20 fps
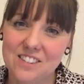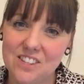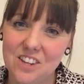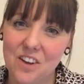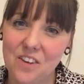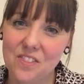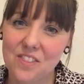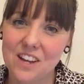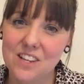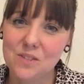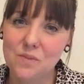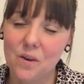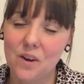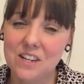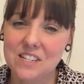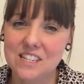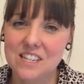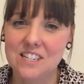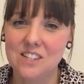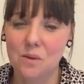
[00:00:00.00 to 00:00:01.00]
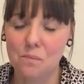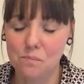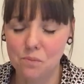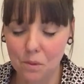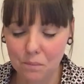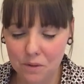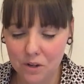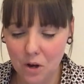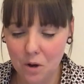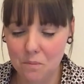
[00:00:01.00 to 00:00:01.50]
So that's what I did. I
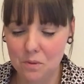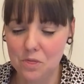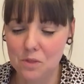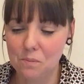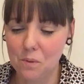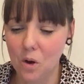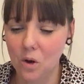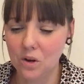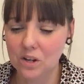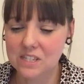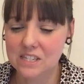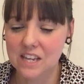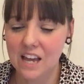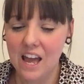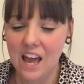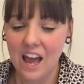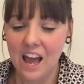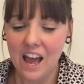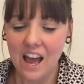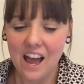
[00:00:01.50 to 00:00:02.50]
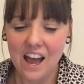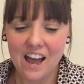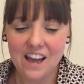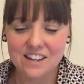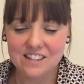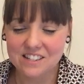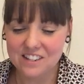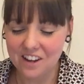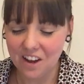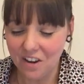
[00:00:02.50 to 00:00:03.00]
promptly opened the box,
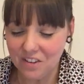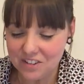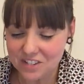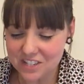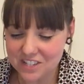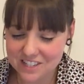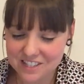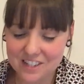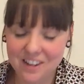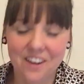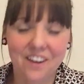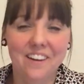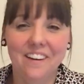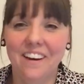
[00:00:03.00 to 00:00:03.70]
and I was just